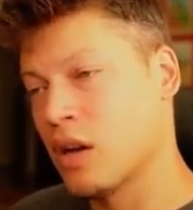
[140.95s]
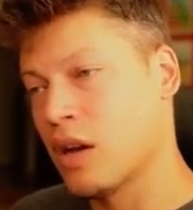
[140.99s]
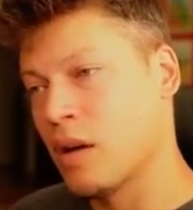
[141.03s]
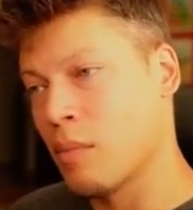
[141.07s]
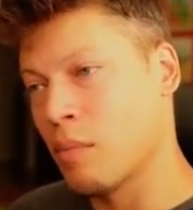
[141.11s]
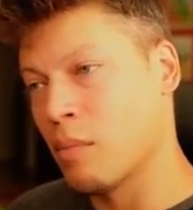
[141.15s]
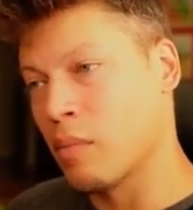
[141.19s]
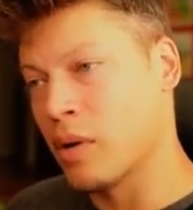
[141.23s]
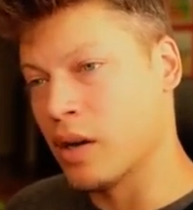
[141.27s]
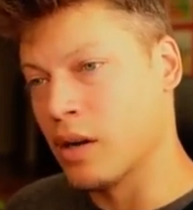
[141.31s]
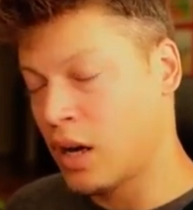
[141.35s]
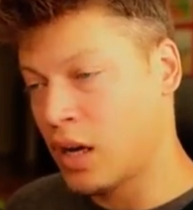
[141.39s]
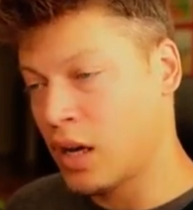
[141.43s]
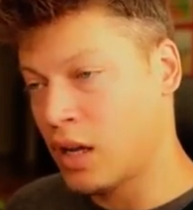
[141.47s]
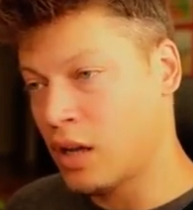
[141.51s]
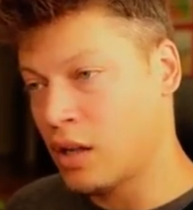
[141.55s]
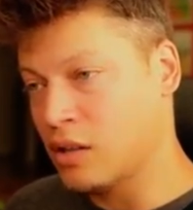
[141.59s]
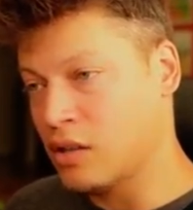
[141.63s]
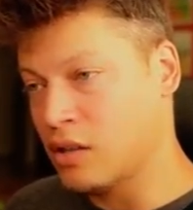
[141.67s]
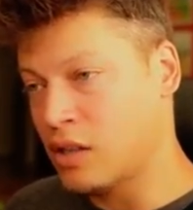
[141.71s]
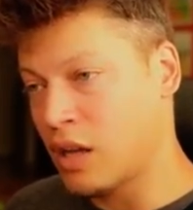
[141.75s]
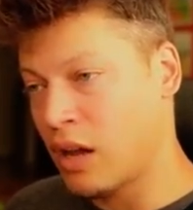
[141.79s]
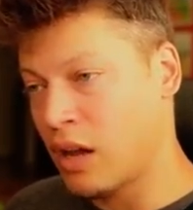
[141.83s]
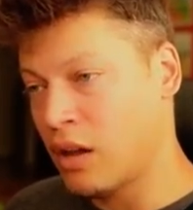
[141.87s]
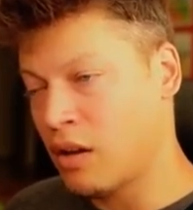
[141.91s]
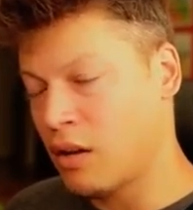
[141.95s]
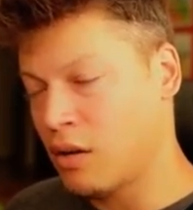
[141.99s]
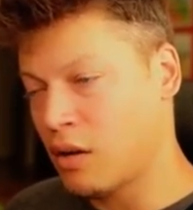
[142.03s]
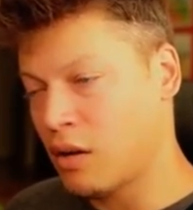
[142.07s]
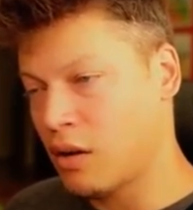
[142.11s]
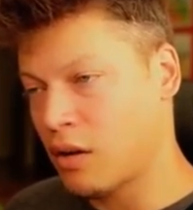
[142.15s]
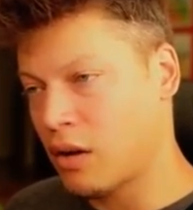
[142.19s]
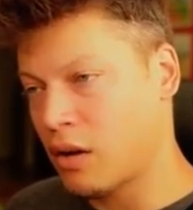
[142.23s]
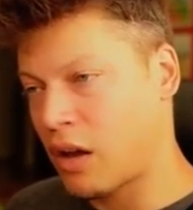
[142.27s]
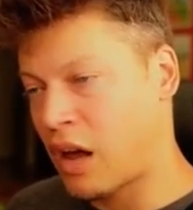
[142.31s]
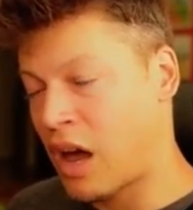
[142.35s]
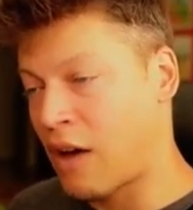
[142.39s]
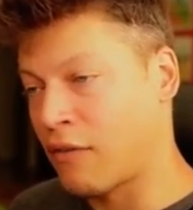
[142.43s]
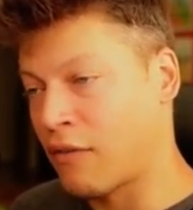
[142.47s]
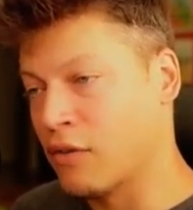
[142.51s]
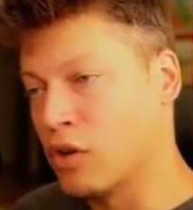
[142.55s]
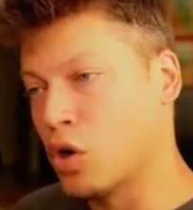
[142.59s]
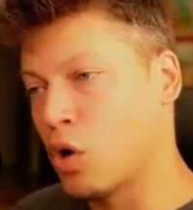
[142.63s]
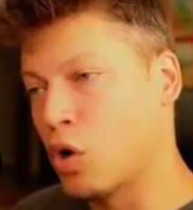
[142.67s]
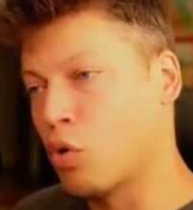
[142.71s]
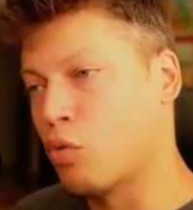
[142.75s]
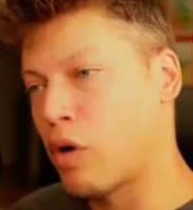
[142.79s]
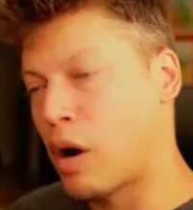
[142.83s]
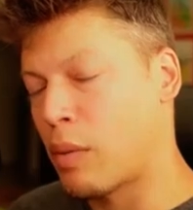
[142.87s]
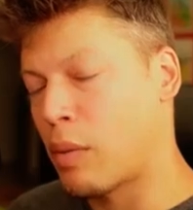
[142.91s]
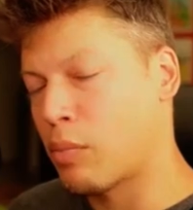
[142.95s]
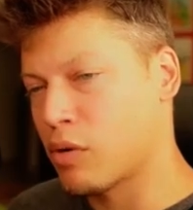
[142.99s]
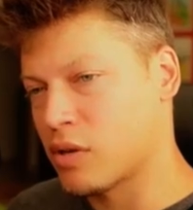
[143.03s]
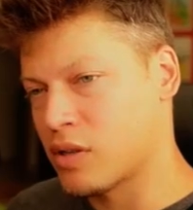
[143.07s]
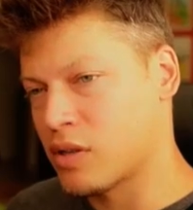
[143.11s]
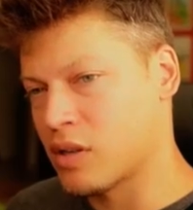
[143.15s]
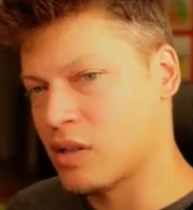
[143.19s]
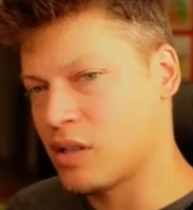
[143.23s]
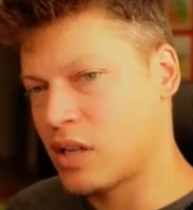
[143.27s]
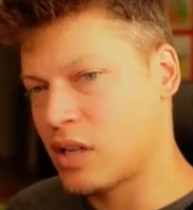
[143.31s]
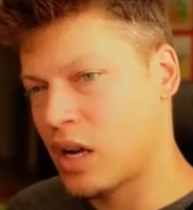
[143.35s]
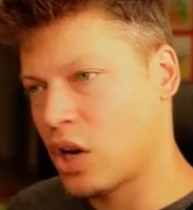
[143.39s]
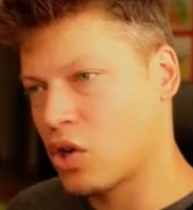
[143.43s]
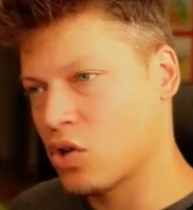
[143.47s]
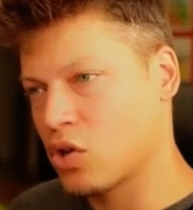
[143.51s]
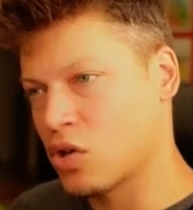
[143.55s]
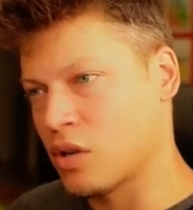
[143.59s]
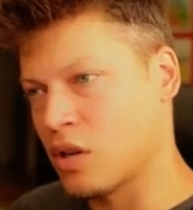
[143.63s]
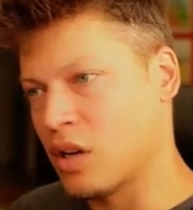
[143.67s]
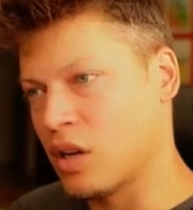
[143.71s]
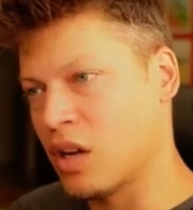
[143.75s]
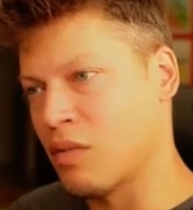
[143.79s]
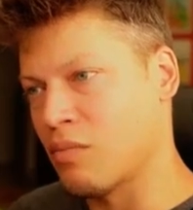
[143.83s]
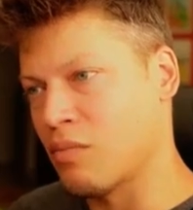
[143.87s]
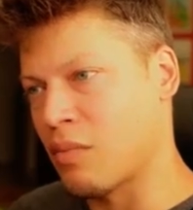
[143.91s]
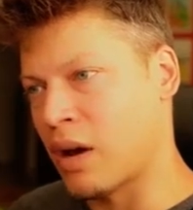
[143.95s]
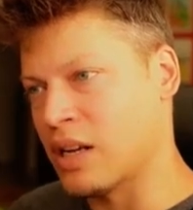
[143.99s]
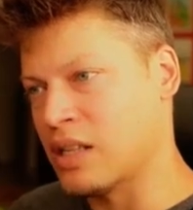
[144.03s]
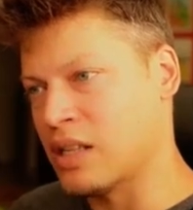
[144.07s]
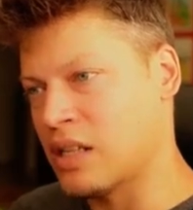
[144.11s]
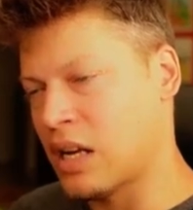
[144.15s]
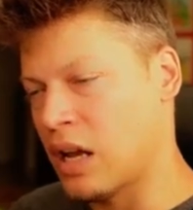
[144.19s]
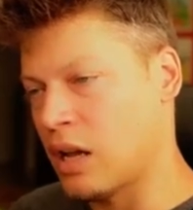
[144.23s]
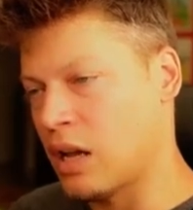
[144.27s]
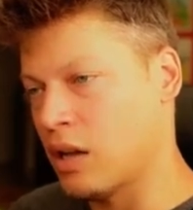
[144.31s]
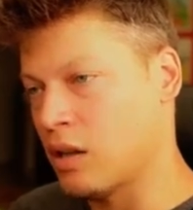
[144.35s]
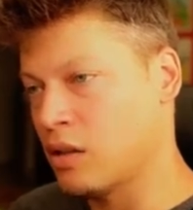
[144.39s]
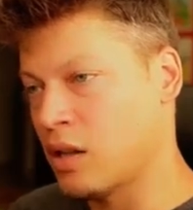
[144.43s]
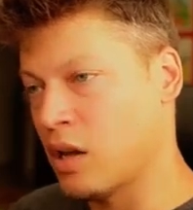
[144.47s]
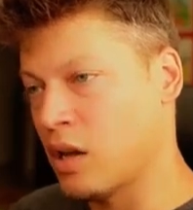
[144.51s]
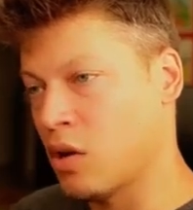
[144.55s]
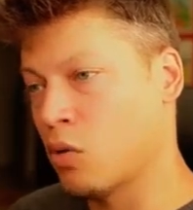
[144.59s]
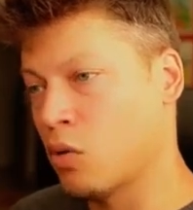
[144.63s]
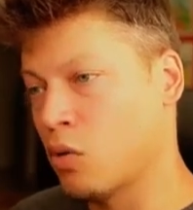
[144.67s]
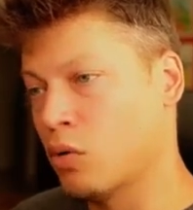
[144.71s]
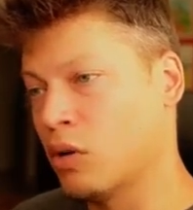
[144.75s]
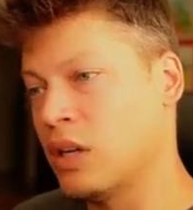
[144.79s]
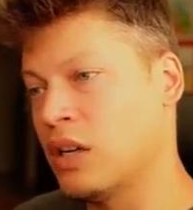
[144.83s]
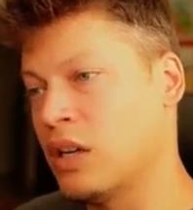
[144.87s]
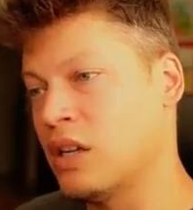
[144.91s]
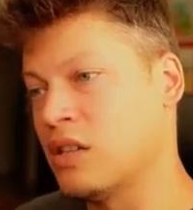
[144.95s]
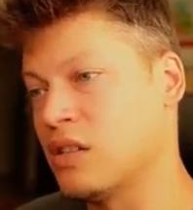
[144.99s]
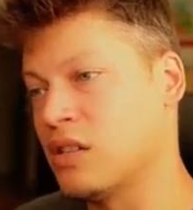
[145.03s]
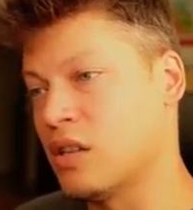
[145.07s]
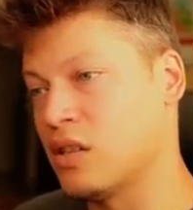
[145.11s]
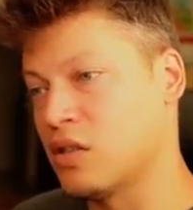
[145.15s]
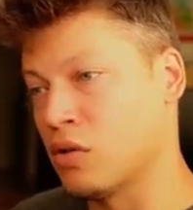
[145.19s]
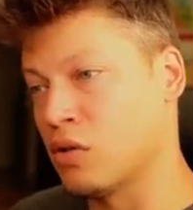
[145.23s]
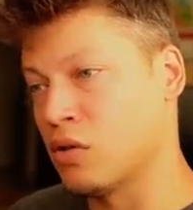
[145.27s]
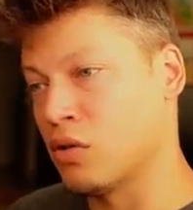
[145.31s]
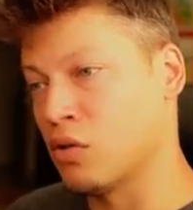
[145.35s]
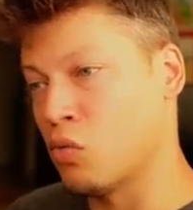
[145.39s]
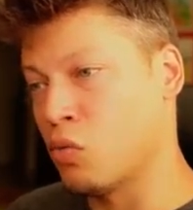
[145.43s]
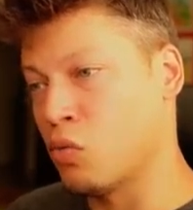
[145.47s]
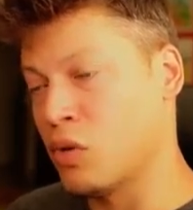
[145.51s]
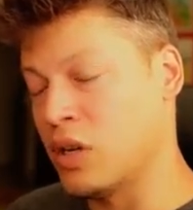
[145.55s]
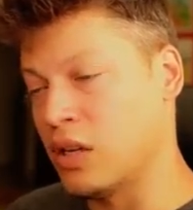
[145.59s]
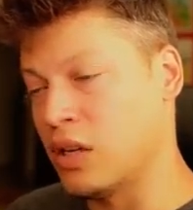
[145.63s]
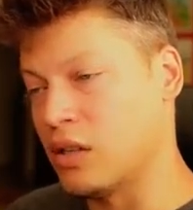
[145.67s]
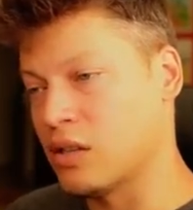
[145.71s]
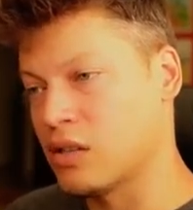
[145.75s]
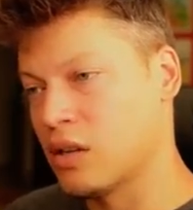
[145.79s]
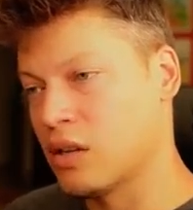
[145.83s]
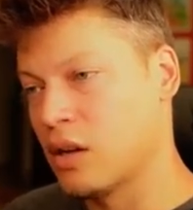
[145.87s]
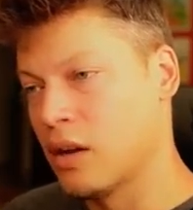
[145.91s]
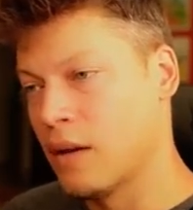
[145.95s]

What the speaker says: but they have no representation in my day. They only exist in the weeks.